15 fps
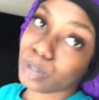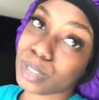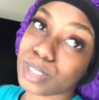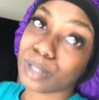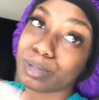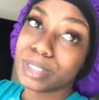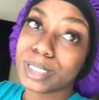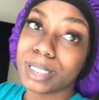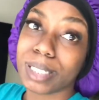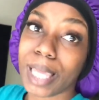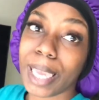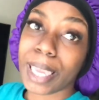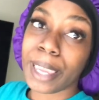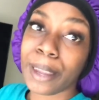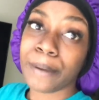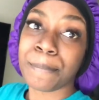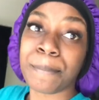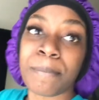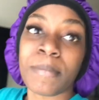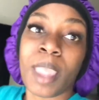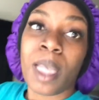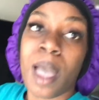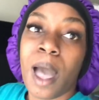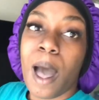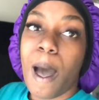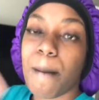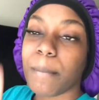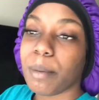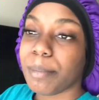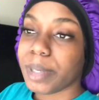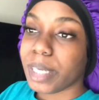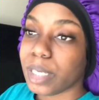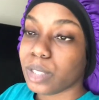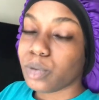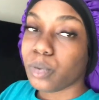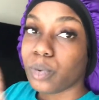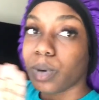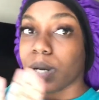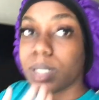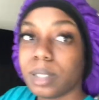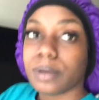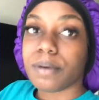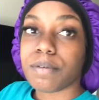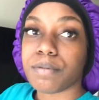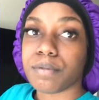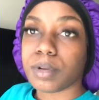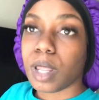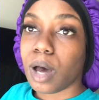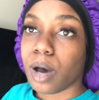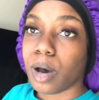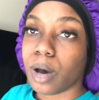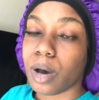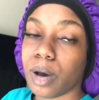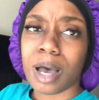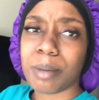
So today I'm gonna be doing a little vlog.